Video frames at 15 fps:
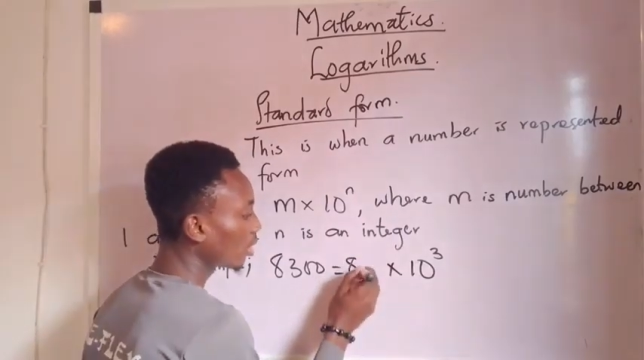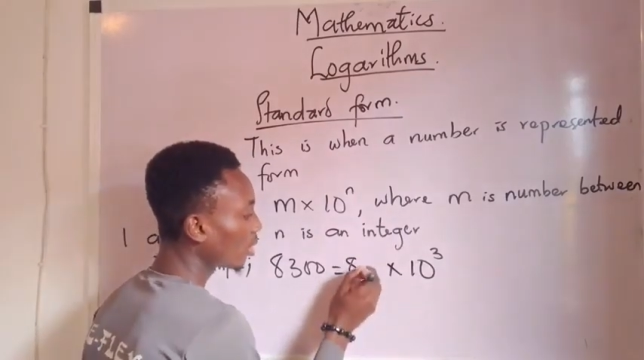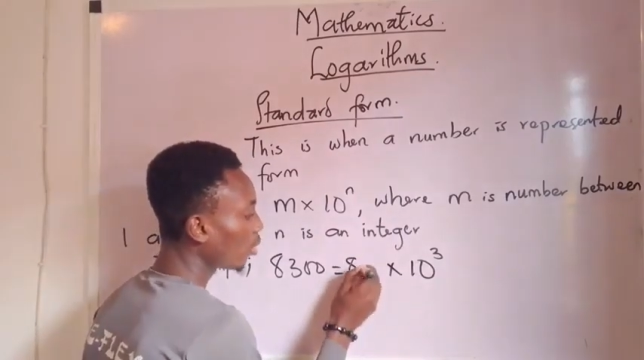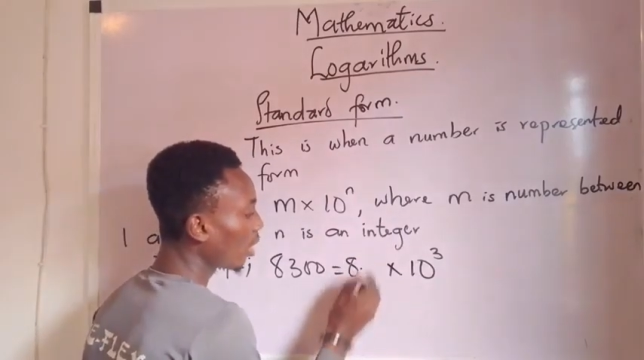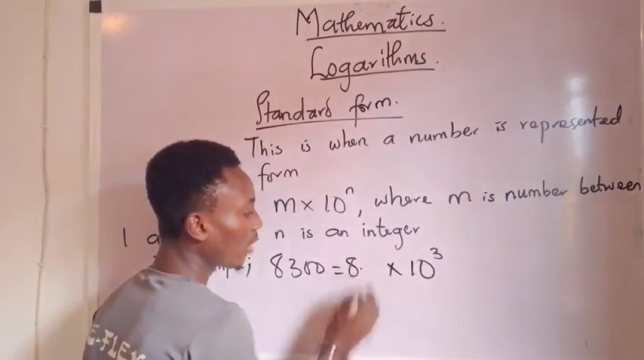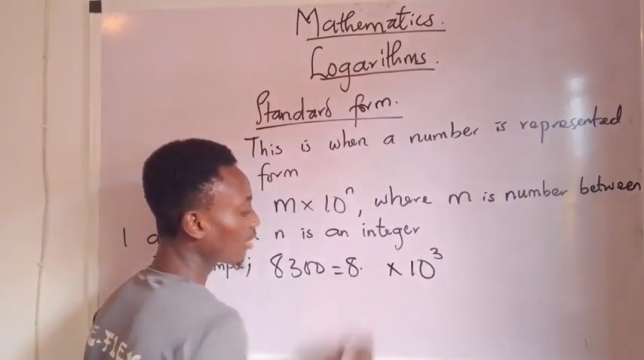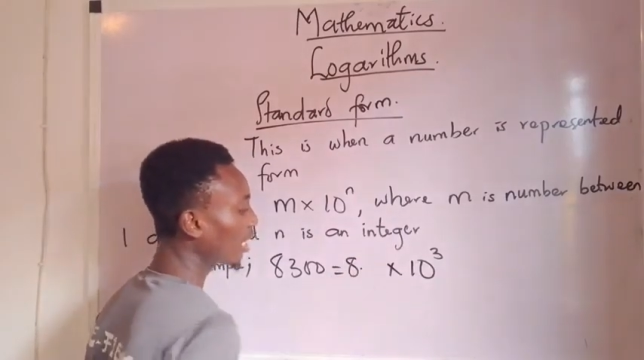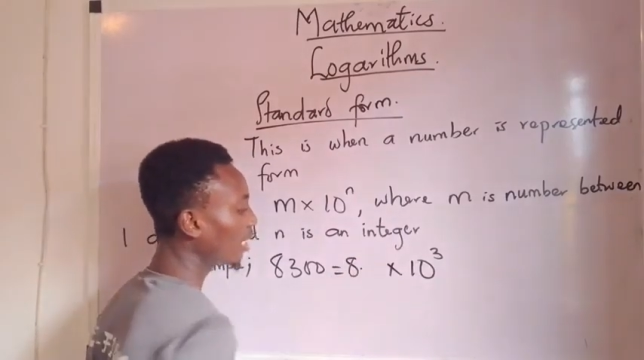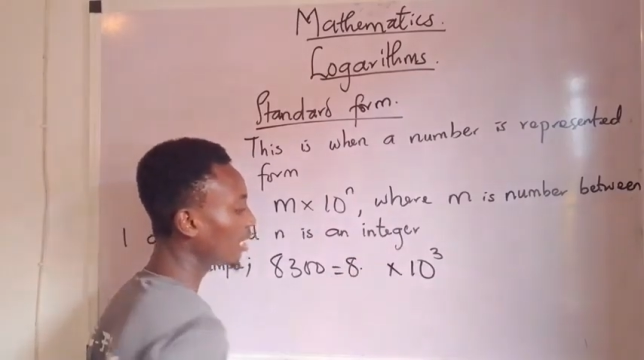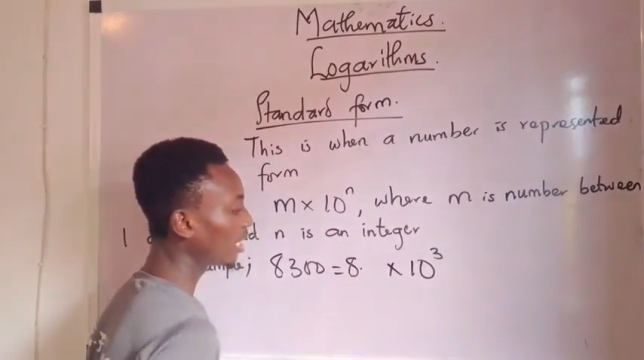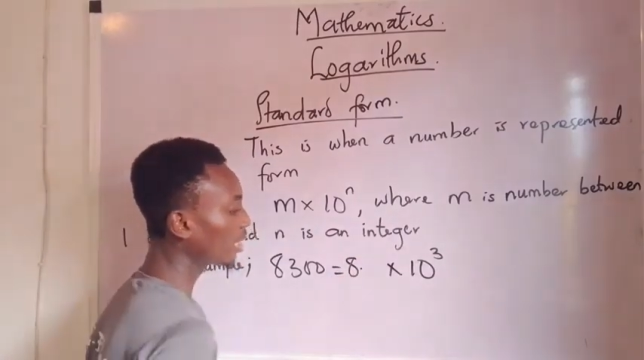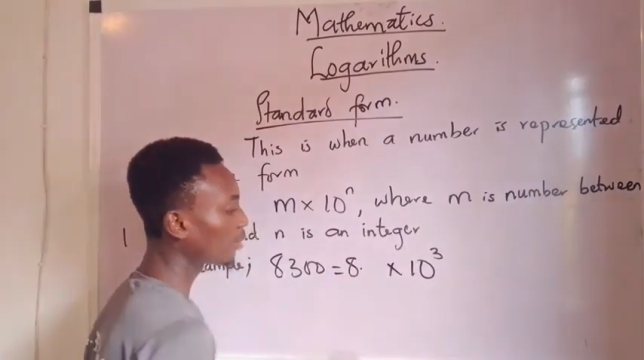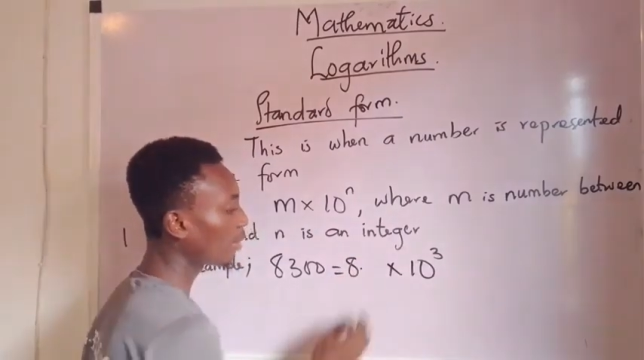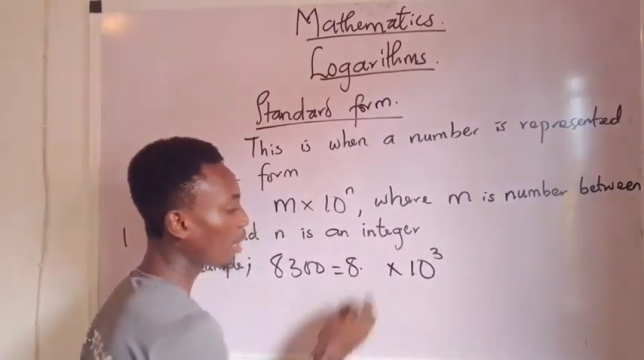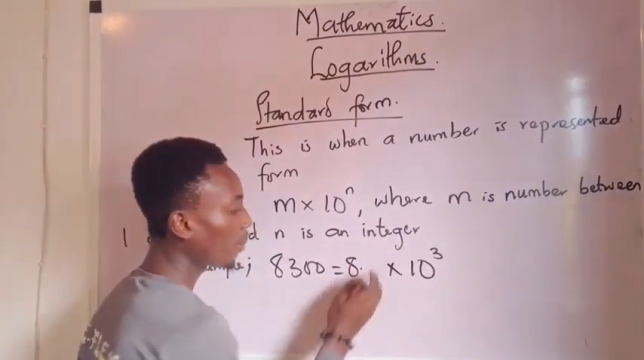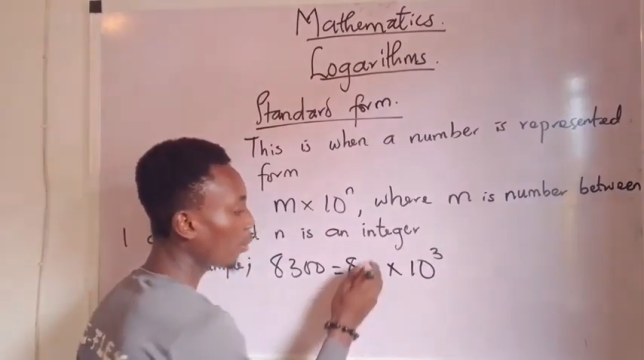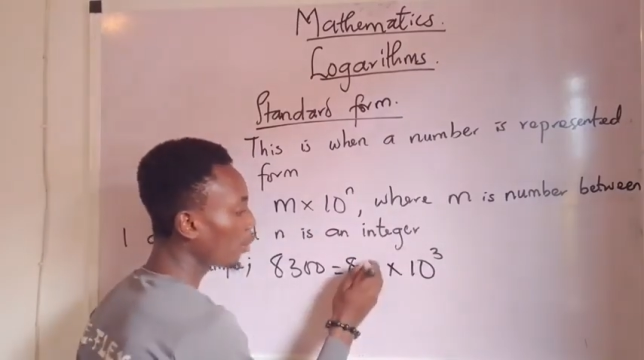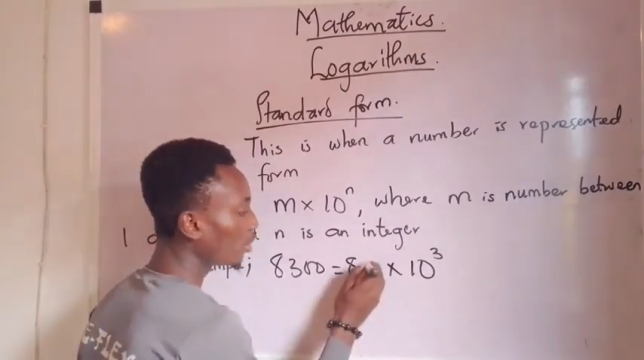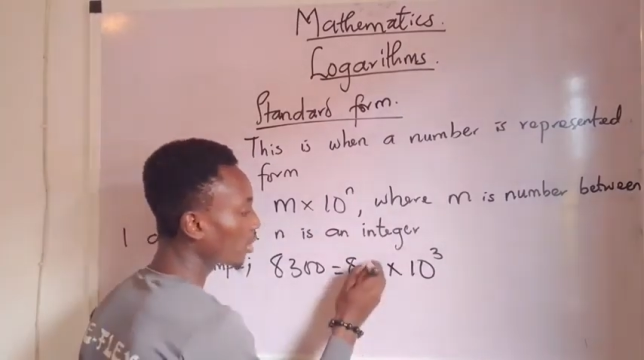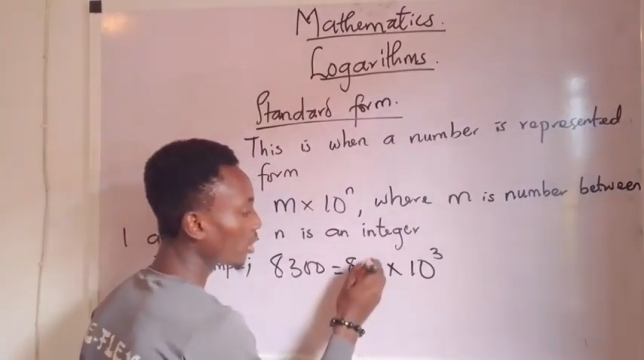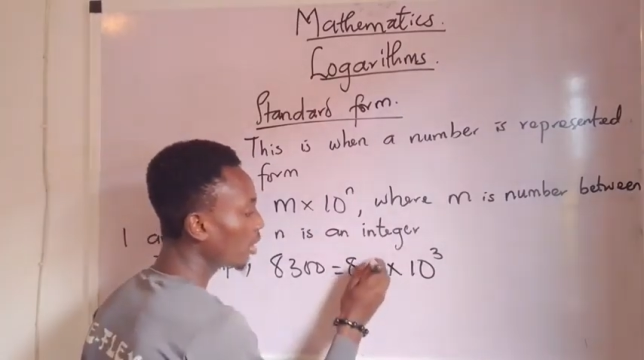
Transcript: or after a decimal point.